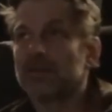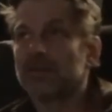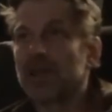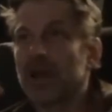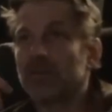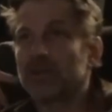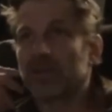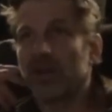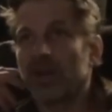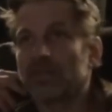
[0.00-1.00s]
down with the
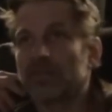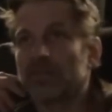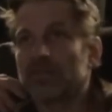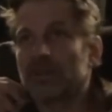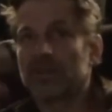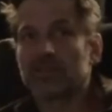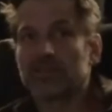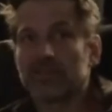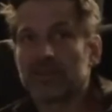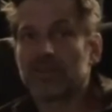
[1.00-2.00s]
cause as far as
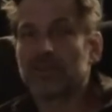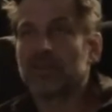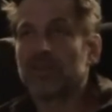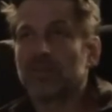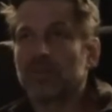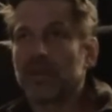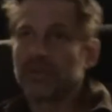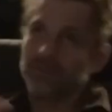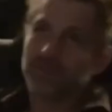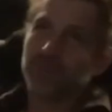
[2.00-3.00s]

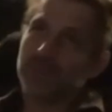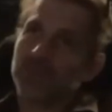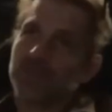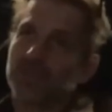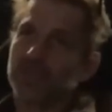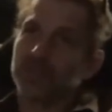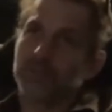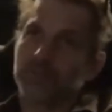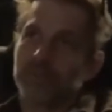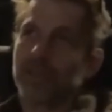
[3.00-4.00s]
whatever, you know,
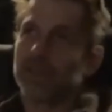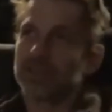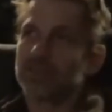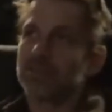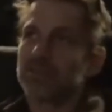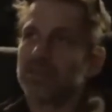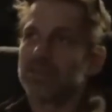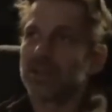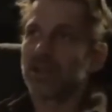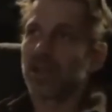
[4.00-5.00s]
Superman is
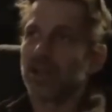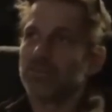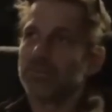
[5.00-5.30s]
there to help.